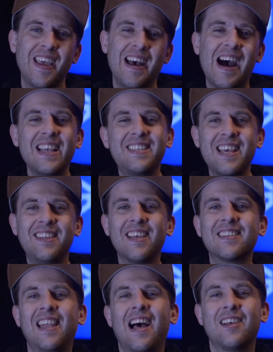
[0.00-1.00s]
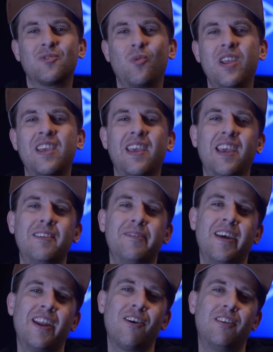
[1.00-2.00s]
I said this last week in
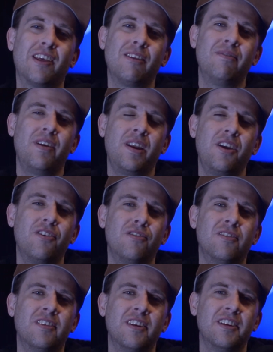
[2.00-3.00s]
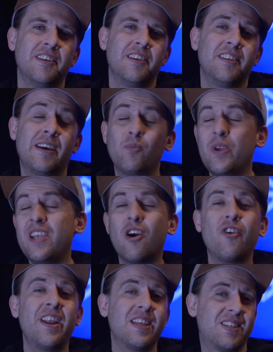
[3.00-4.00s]
our little video, that we
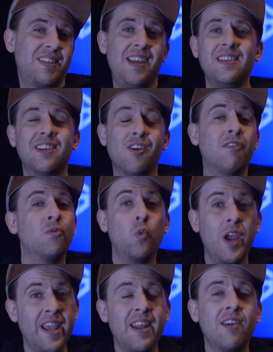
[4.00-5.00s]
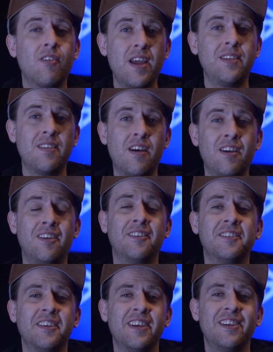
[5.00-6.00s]
are in a season of waiting right now
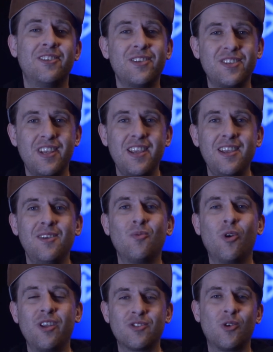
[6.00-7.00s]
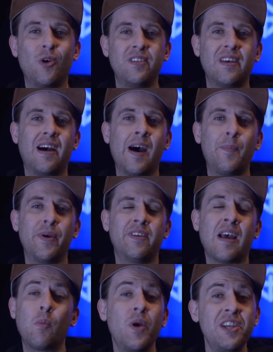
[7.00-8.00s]
to see what is going to happen.
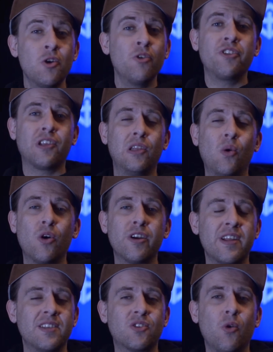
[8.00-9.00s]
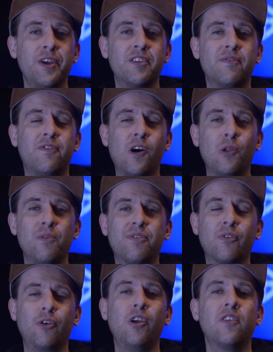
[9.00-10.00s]
And we know that the Lord is going to follow
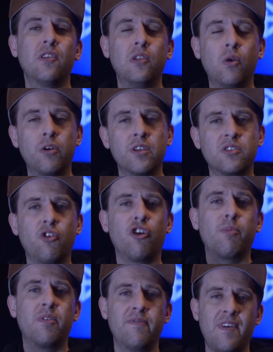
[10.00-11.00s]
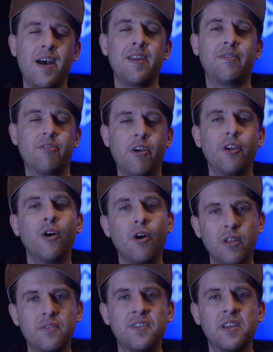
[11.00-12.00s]
through and the Lord is going to provide throughout
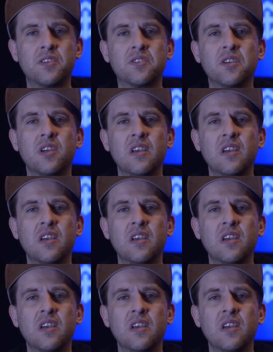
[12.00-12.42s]
all of this.